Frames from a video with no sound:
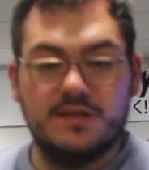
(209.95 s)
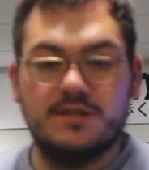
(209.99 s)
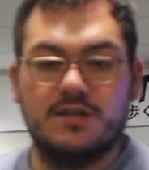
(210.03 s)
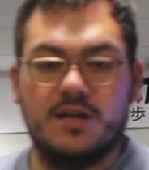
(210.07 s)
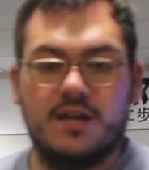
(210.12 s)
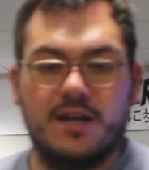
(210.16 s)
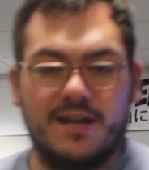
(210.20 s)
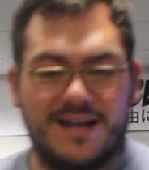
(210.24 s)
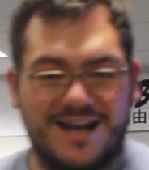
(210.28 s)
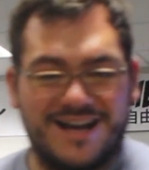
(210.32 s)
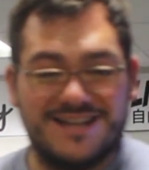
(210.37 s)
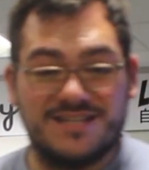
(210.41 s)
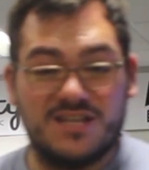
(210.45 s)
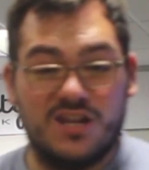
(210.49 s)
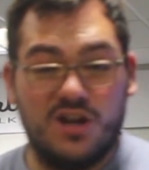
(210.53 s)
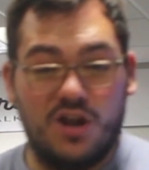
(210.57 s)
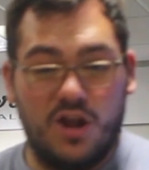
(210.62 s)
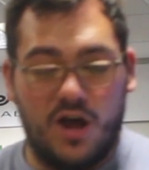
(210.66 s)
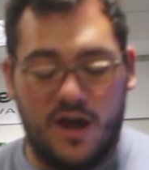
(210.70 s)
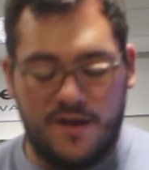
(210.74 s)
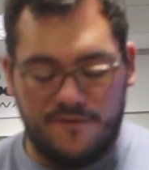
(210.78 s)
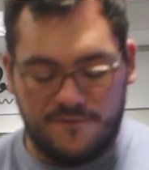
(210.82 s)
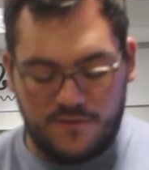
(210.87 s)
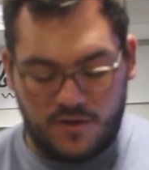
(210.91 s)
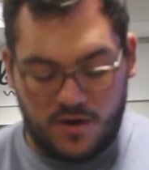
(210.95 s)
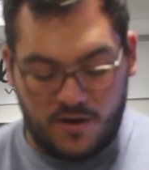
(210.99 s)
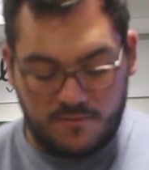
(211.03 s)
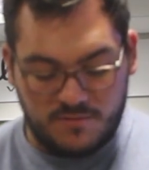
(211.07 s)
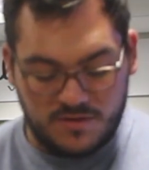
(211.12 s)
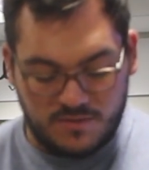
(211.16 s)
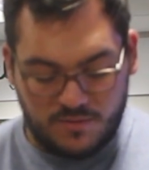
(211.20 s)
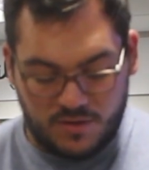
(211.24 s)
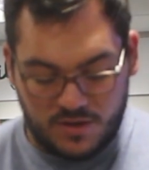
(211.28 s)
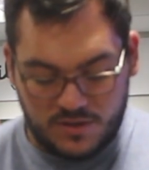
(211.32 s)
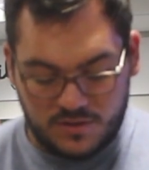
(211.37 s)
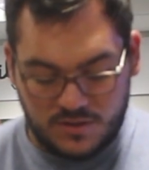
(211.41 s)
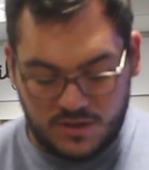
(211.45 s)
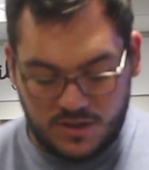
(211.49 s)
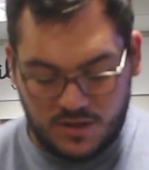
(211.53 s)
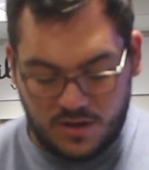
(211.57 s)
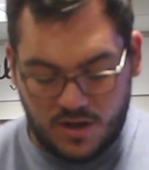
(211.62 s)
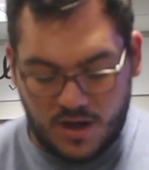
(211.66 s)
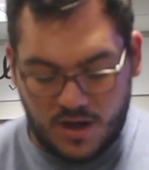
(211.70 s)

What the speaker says: It's going to last a lifetime, to most of you